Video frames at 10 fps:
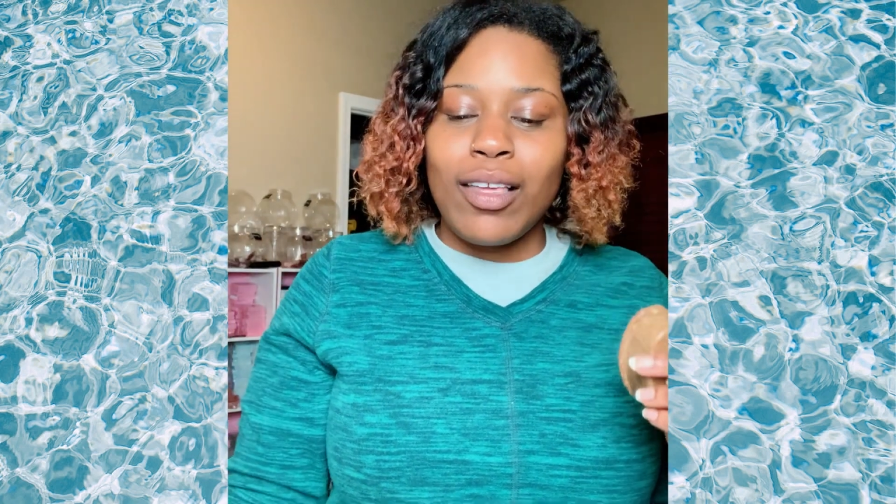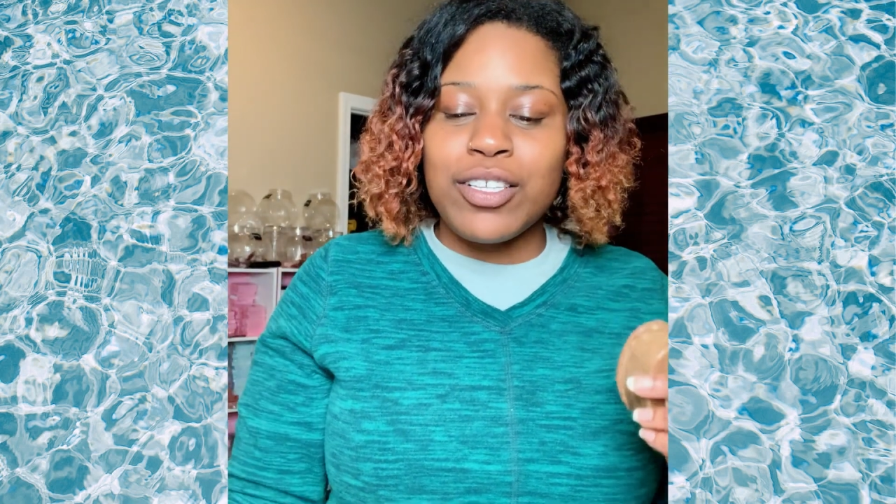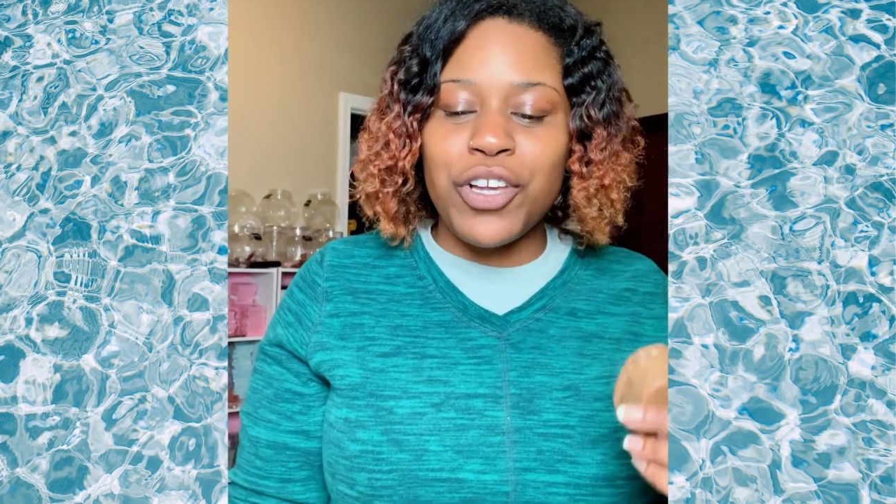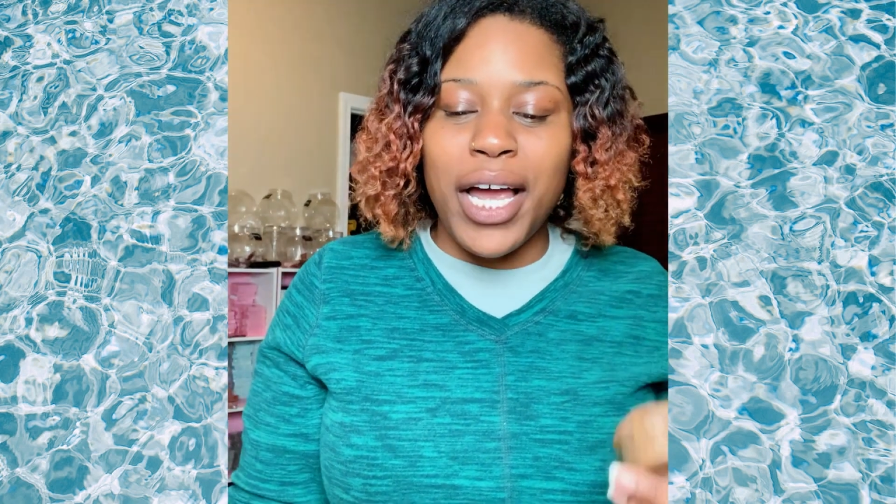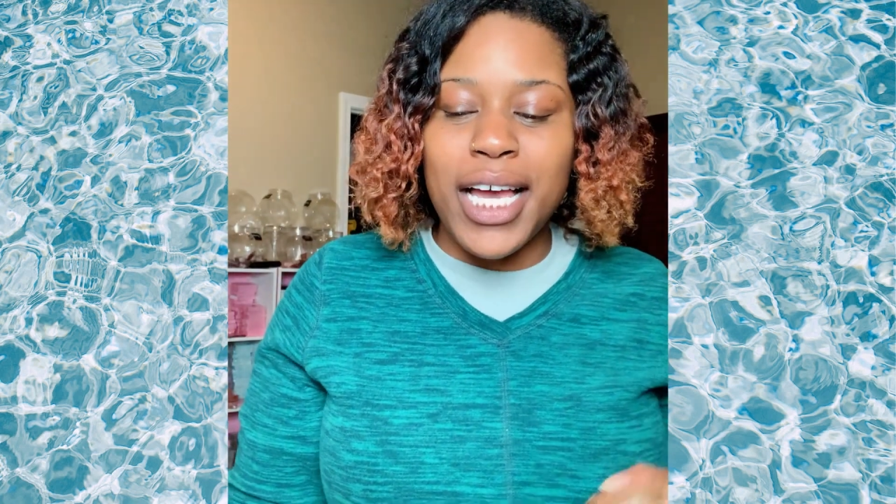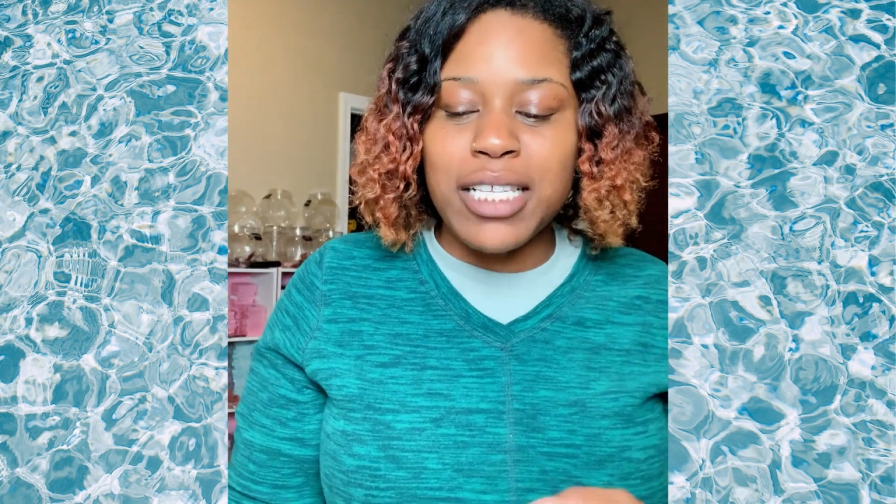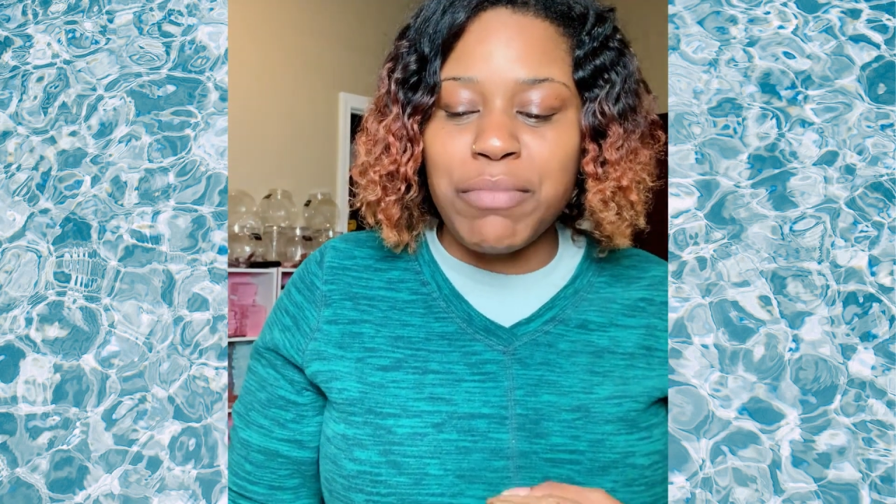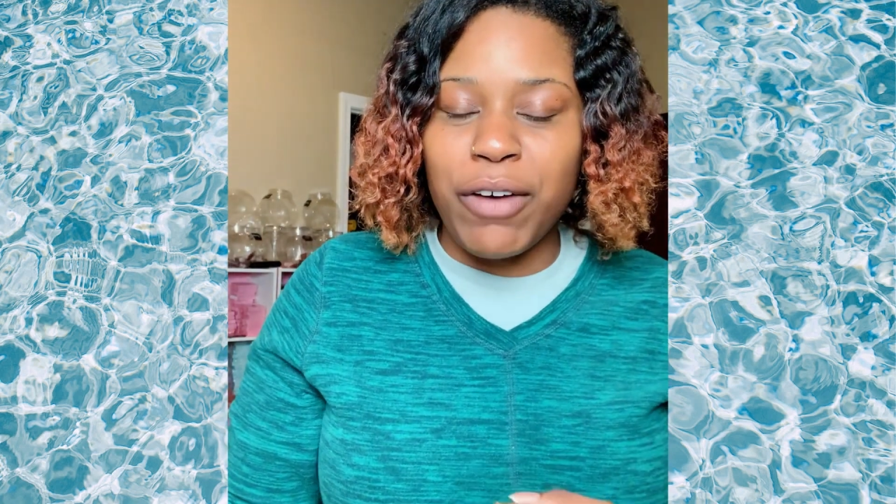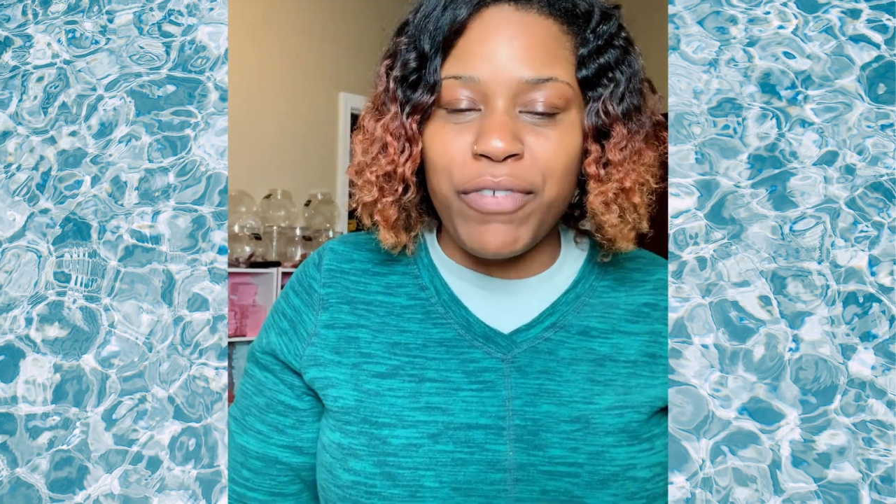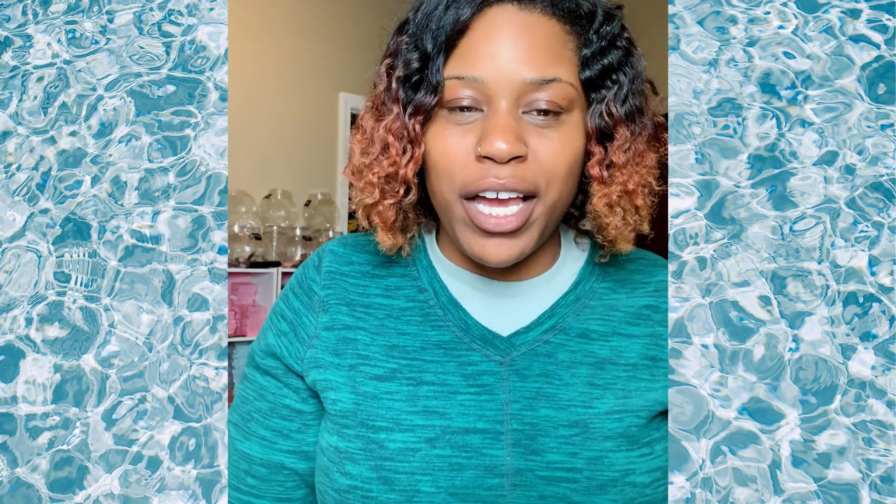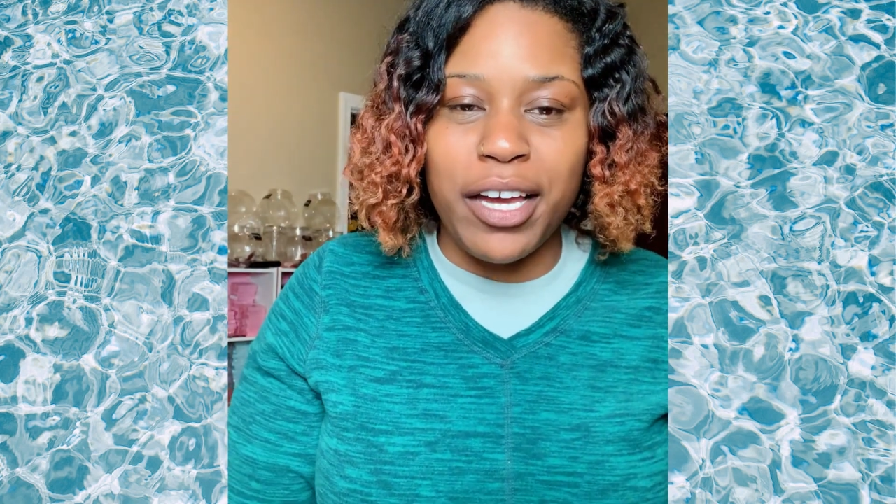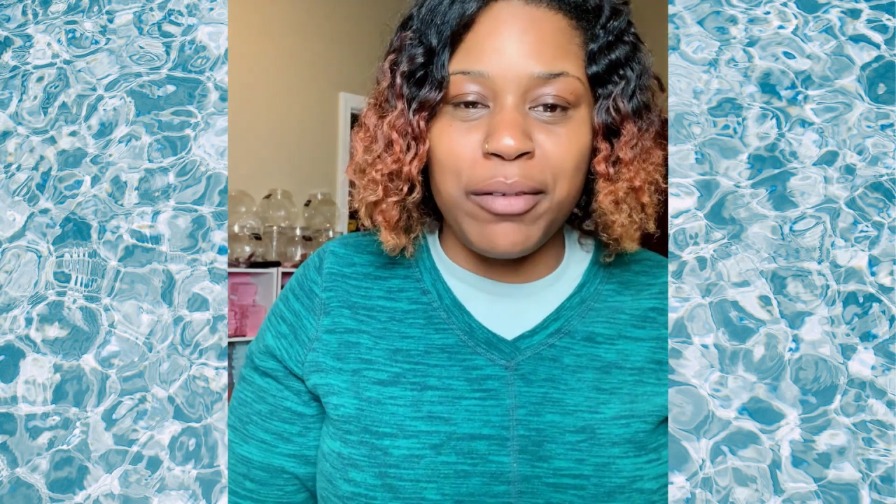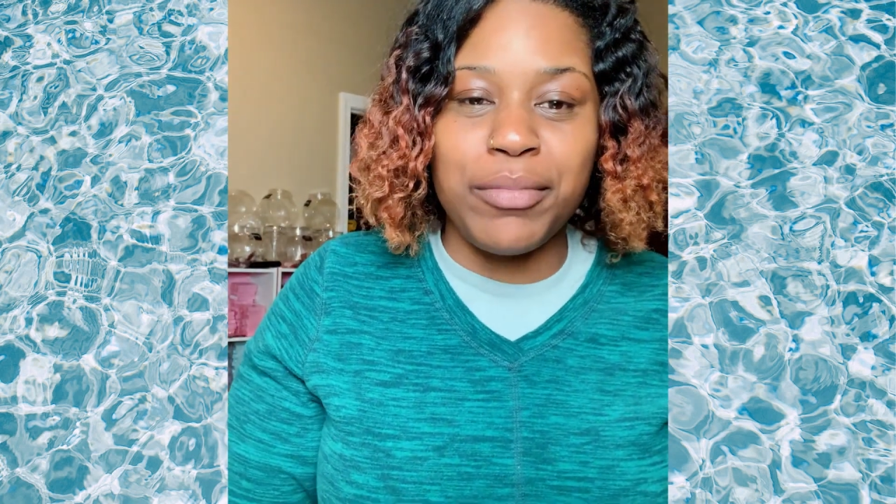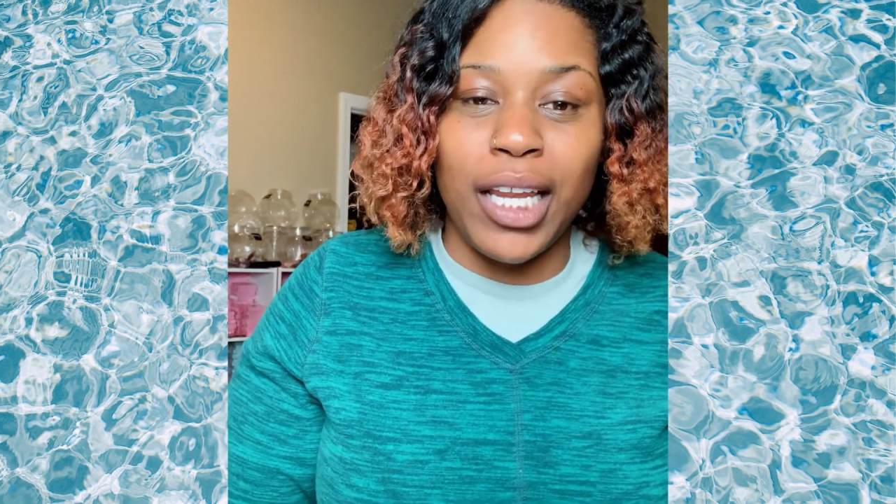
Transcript: so I asked my fam,